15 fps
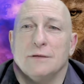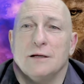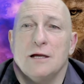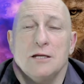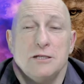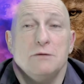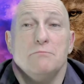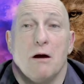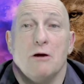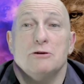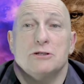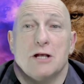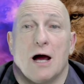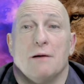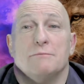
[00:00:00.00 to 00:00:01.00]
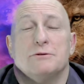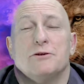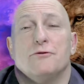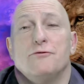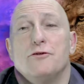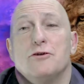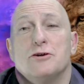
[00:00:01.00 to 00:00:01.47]
See, most times the
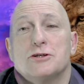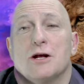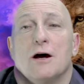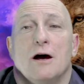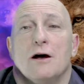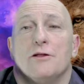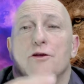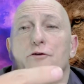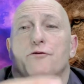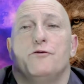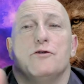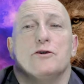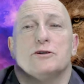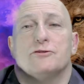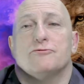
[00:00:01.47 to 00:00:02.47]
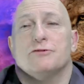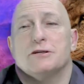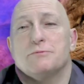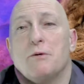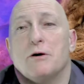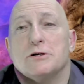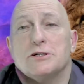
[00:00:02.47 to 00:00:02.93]
first, the first
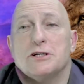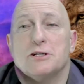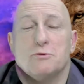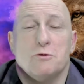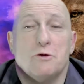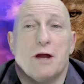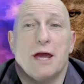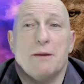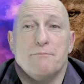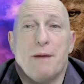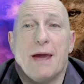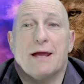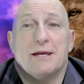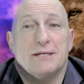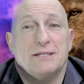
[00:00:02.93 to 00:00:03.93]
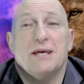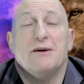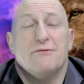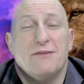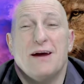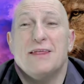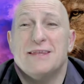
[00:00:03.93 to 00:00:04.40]
responses we'll get back is their
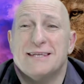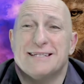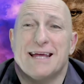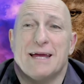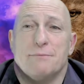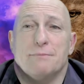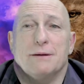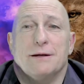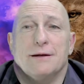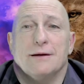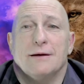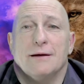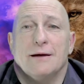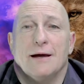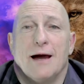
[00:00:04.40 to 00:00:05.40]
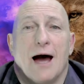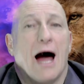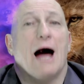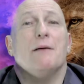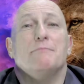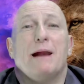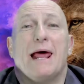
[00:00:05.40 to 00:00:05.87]
faith statement
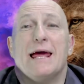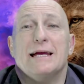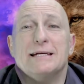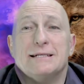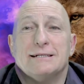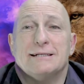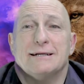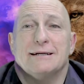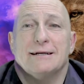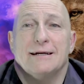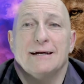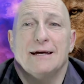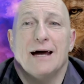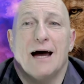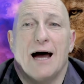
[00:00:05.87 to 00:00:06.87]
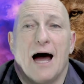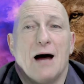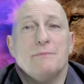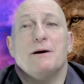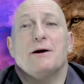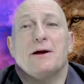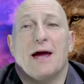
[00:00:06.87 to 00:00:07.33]
I'm blessed,
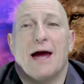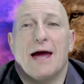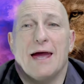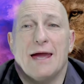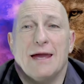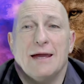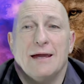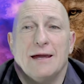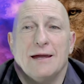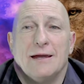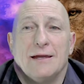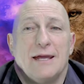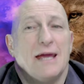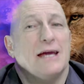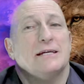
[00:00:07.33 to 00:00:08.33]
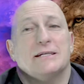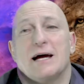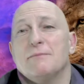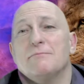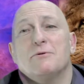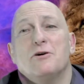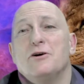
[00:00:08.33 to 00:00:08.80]
I'm okay, yes,
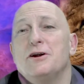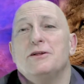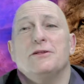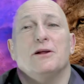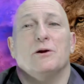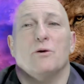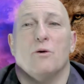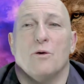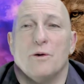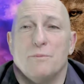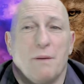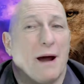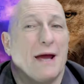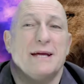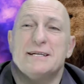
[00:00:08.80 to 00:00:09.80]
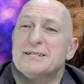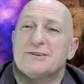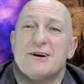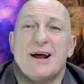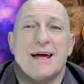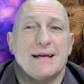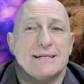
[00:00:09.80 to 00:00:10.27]
I'm good in the Lord by His
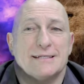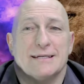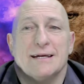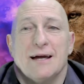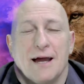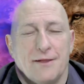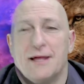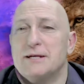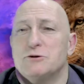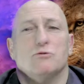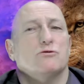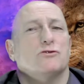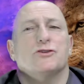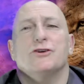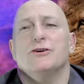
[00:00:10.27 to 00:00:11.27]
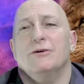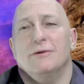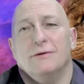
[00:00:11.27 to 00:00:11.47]
grace. And that's all true.